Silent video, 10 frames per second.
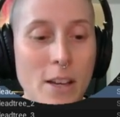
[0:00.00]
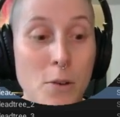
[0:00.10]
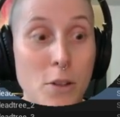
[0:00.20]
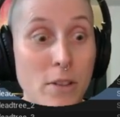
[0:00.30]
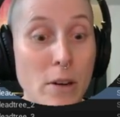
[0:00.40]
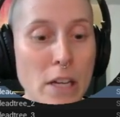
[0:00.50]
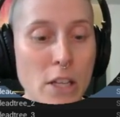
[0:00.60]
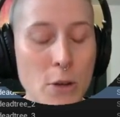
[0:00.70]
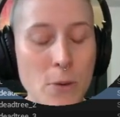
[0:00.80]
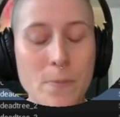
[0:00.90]
was very
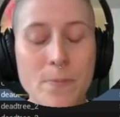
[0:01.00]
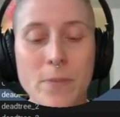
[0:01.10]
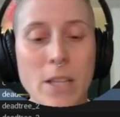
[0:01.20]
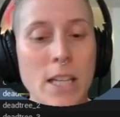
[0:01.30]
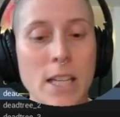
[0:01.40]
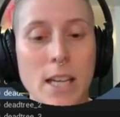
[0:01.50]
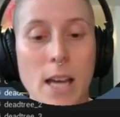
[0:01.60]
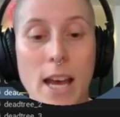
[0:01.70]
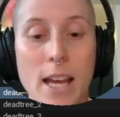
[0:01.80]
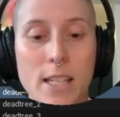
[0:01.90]
new,
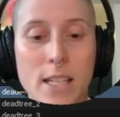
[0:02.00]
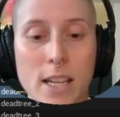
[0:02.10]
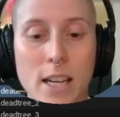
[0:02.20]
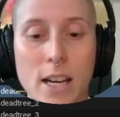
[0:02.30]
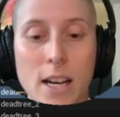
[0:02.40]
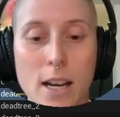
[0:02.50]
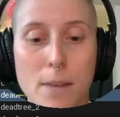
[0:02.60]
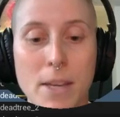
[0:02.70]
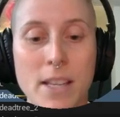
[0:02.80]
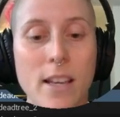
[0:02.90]
and
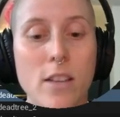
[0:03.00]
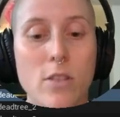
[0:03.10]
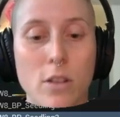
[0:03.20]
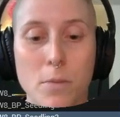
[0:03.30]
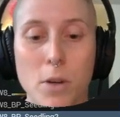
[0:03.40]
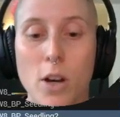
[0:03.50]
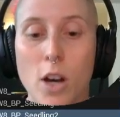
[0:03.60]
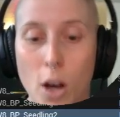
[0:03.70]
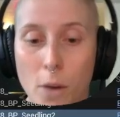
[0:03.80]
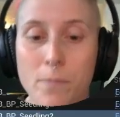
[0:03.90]
making some
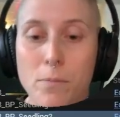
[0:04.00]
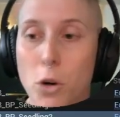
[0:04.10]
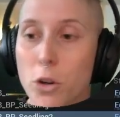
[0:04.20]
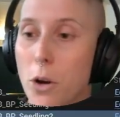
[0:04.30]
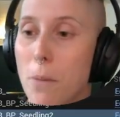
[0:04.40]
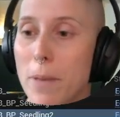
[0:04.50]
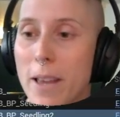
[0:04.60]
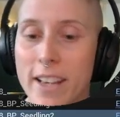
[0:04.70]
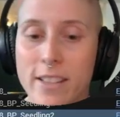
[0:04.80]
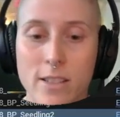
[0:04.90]
more
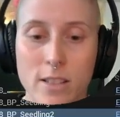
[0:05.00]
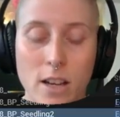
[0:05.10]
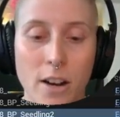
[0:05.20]
complex